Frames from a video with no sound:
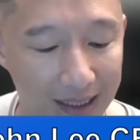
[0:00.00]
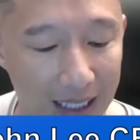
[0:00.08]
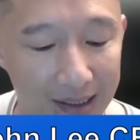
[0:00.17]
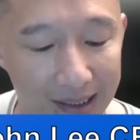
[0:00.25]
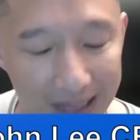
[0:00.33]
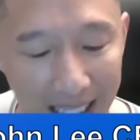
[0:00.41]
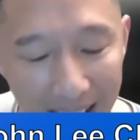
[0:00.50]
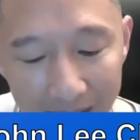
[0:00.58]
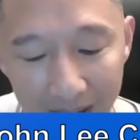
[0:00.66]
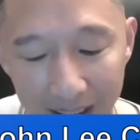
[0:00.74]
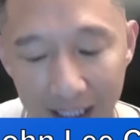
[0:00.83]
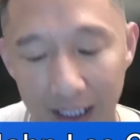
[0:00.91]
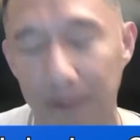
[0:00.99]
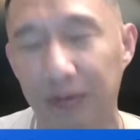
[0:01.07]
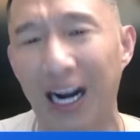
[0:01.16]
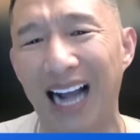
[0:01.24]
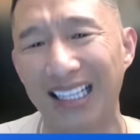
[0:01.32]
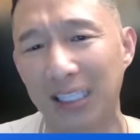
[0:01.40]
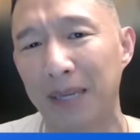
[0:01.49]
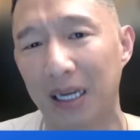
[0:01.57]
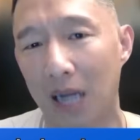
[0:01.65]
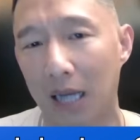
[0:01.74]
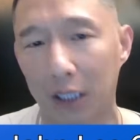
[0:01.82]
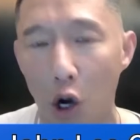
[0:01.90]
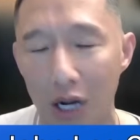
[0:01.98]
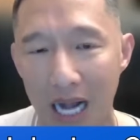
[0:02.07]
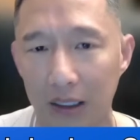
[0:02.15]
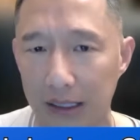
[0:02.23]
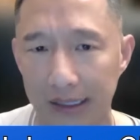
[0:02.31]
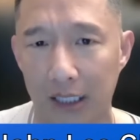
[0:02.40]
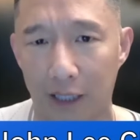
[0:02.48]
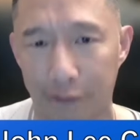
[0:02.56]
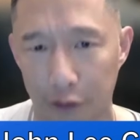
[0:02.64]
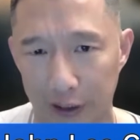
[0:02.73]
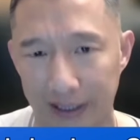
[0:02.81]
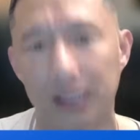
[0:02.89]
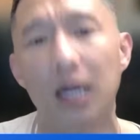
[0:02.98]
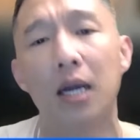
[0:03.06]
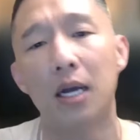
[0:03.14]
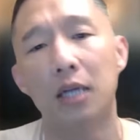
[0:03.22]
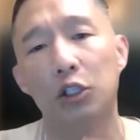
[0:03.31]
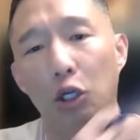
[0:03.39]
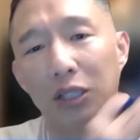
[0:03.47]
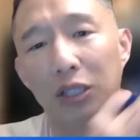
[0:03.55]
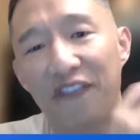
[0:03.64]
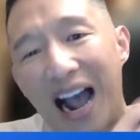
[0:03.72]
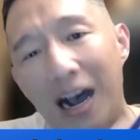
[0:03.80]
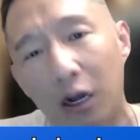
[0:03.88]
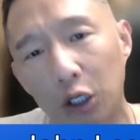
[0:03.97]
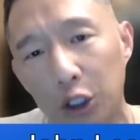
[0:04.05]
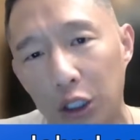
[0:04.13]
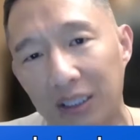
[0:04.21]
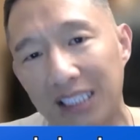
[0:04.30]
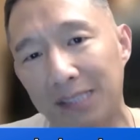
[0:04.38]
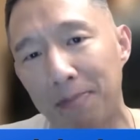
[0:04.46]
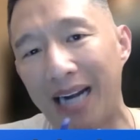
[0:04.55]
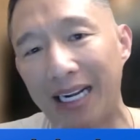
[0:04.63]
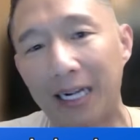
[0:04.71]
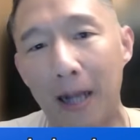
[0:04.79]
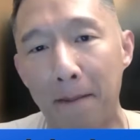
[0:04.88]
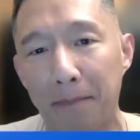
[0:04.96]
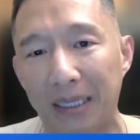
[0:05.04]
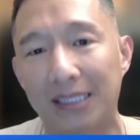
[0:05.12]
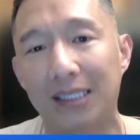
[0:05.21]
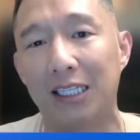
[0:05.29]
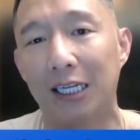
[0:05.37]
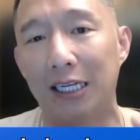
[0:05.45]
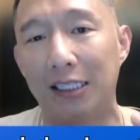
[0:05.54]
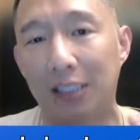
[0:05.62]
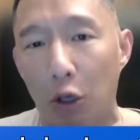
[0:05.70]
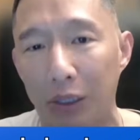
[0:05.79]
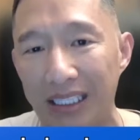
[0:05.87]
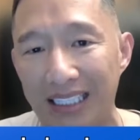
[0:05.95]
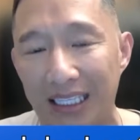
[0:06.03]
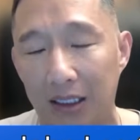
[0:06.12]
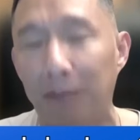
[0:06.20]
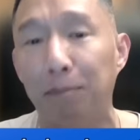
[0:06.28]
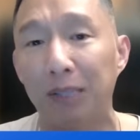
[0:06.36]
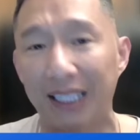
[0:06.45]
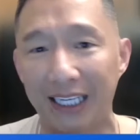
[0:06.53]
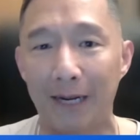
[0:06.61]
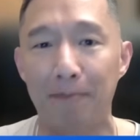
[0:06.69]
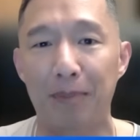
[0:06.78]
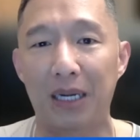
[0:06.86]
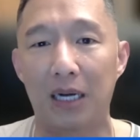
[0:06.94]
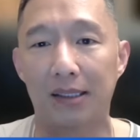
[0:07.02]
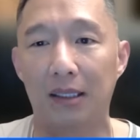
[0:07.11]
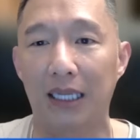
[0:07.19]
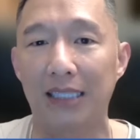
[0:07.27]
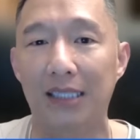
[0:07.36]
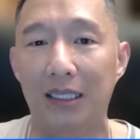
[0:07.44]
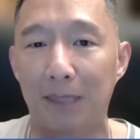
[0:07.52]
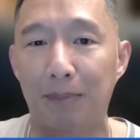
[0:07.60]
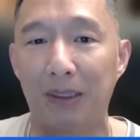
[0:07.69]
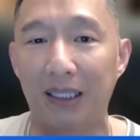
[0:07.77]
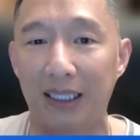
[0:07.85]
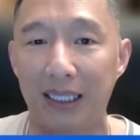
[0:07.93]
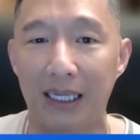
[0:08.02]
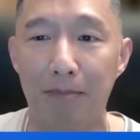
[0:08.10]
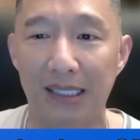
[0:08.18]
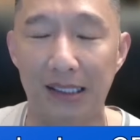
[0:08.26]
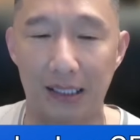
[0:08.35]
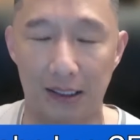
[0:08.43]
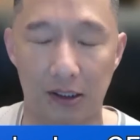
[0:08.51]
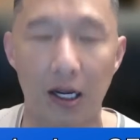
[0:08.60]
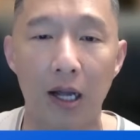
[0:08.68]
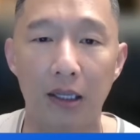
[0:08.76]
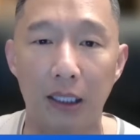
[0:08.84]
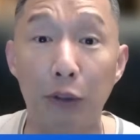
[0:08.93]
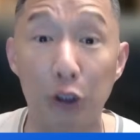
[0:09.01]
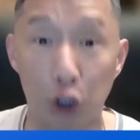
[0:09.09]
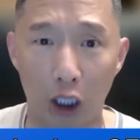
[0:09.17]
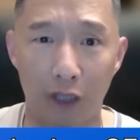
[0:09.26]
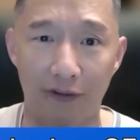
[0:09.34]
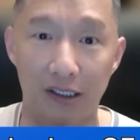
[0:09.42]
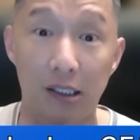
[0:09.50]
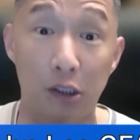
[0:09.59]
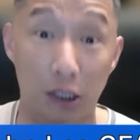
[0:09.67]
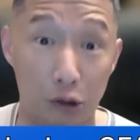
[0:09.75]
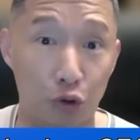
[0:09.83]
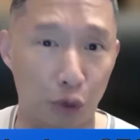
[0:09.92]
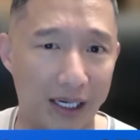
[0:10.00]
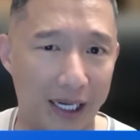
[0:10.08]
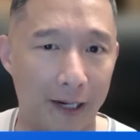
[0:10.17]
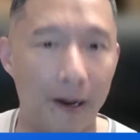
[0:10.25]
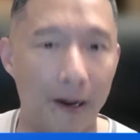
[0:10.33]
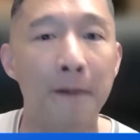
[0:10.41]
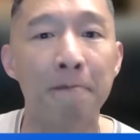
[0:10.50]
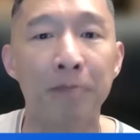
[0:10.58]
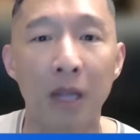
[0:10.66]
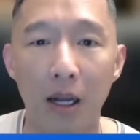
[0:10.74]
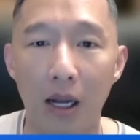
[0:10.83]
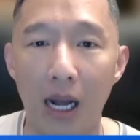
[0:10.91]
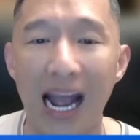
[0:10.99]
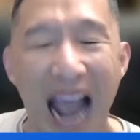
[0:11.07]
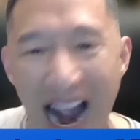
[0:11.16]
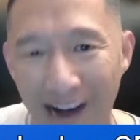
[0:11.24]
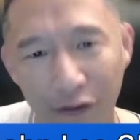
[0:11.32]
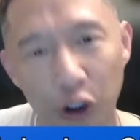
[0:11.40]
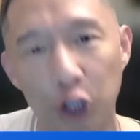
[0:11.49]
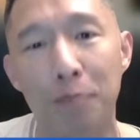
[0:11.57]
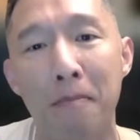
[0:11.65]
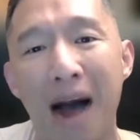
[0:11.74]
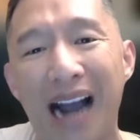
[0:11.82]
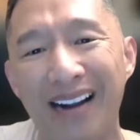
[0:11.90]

secondly, there hasn't been a whole lot of discoveries. So the value of these mining companies is going depleting because there's a depleting business. Their reserves is shrinking. An average mine